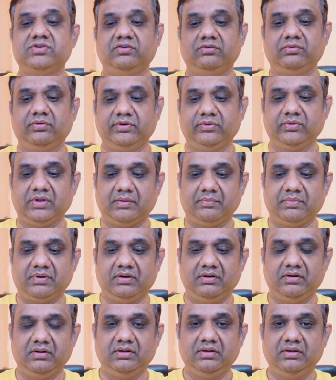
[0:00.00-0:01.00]
is going to happen.
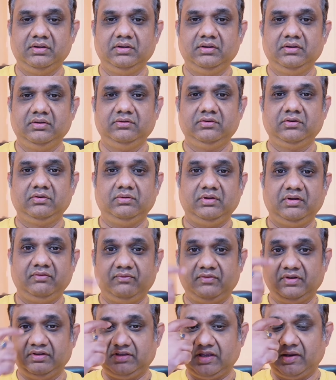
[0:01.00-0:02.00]
So
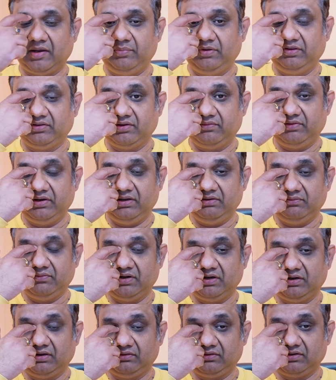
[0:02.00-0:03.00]
once AppDiscovery
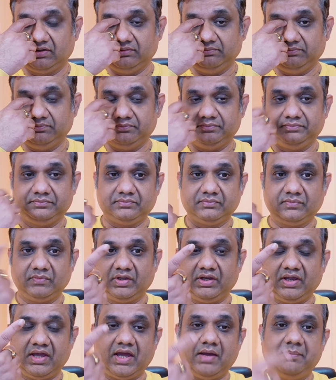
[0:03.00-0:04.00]
work is done,
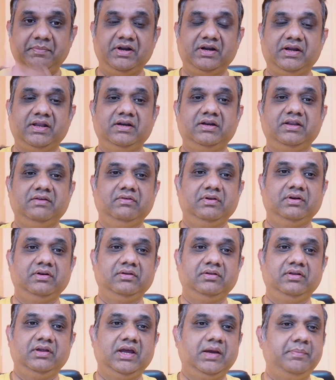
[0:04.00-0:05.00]
AppIntentEval
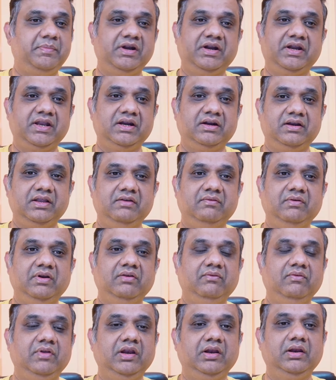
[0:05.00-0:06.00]

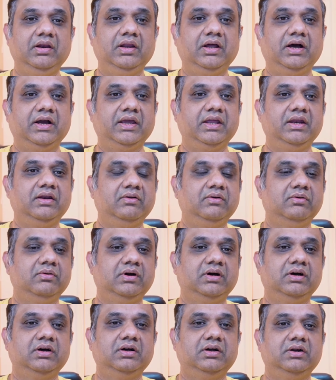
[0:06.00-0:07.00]
will again
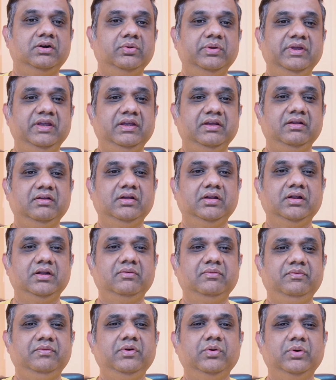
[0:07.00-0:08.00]
doing a
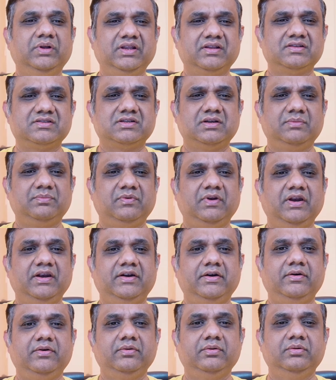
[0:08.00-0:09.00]
few other stuff
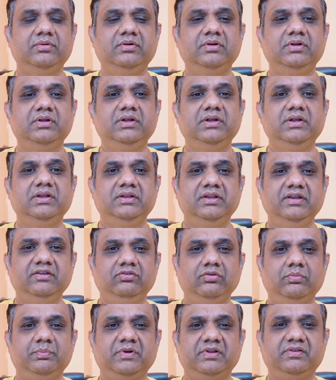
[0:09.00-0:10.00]
related to the
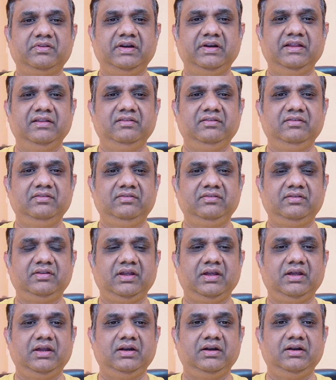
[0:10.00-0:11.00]
supersedence,
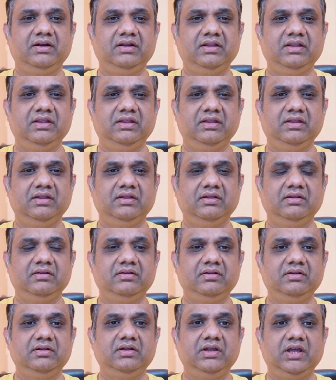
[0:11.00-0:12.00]
and the
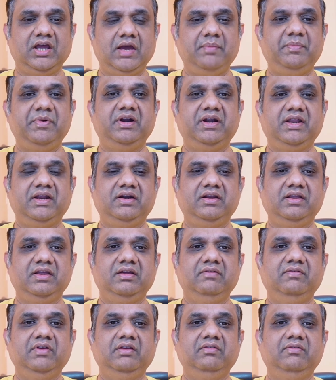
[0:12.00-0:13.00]

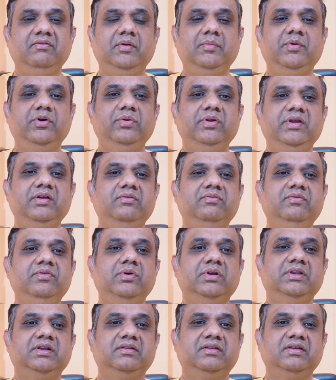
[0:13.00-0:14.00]
AppIntentEval will be doing few
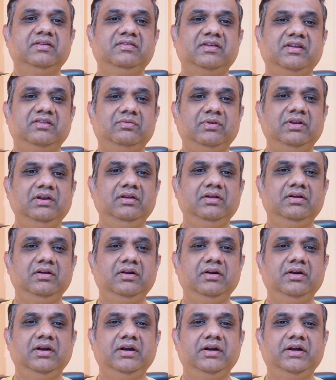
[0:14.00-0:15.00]
other things as well
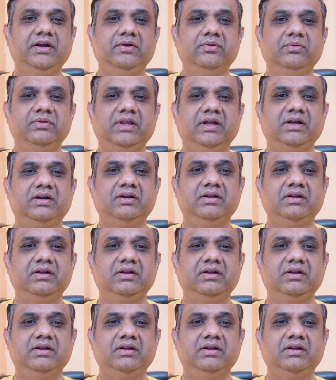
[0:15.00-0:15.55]
related to that,